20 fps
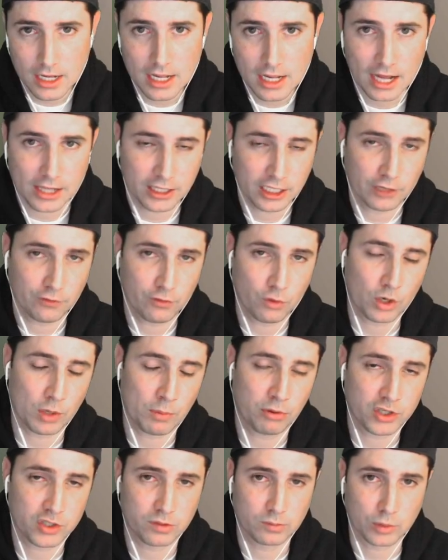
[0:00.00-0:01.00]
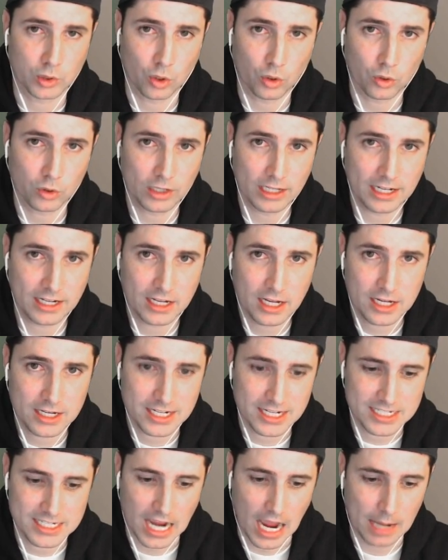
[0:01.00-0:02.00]
I think if you want to push from Gold League to
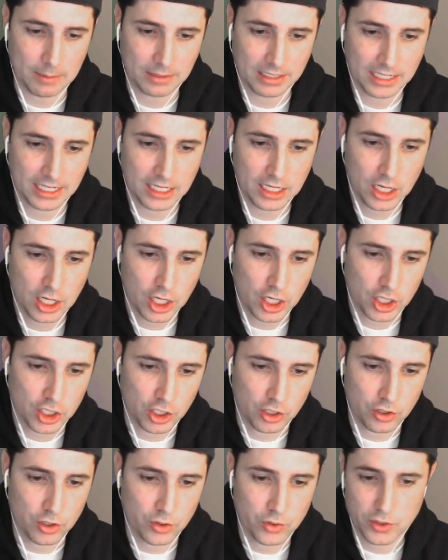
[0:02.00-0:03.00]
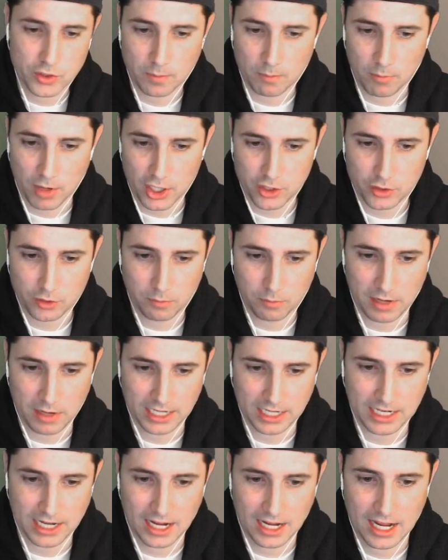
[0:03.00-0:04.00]
Diamond League, you use Mushroom
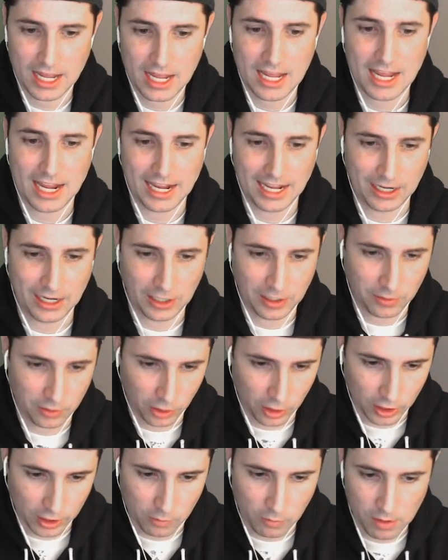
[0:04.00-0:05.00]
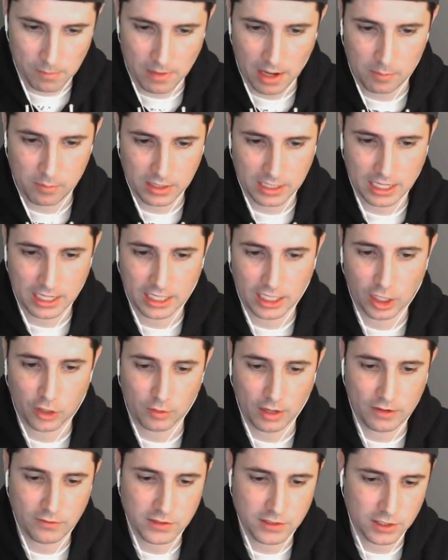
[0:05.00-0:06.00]
Mania. And look, we might be getting a
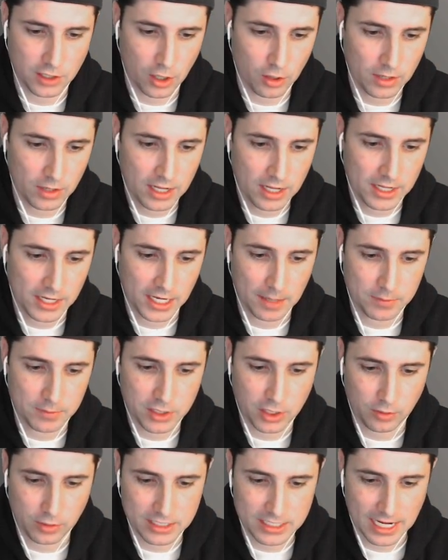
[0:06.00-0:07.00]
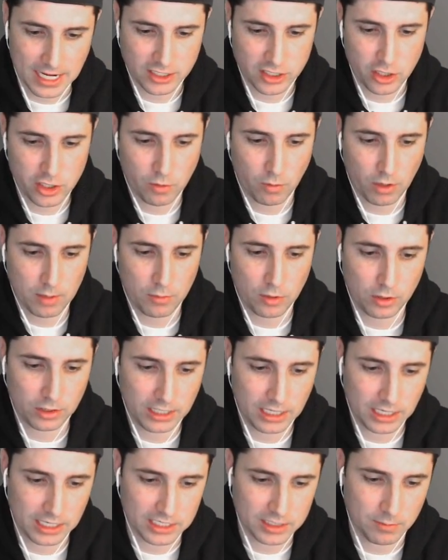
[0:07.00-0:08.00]
Gravestone Neptuna deck. So you want to
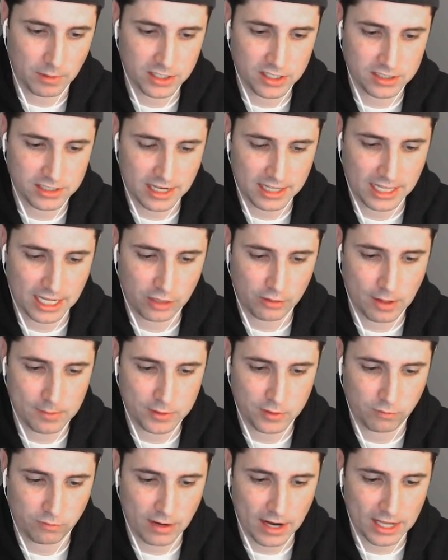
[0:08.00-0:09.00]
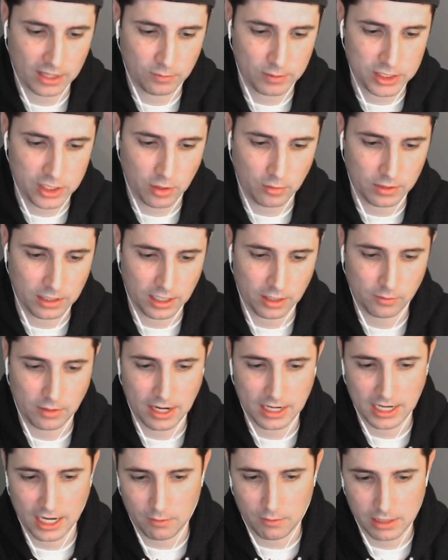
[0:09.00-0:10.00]
mulligan. As much as I like Grapes of Wrath, we don't need it right
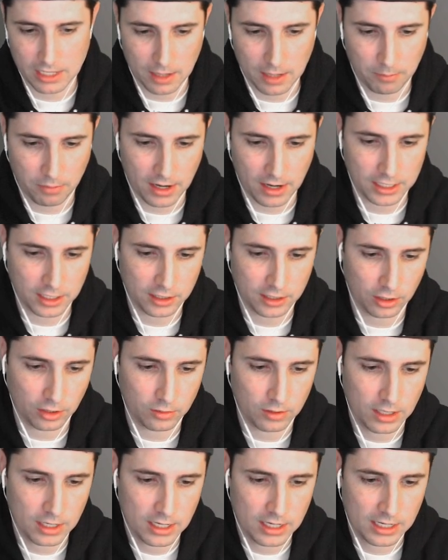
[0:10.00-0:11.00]
now. We got a Pine Clone.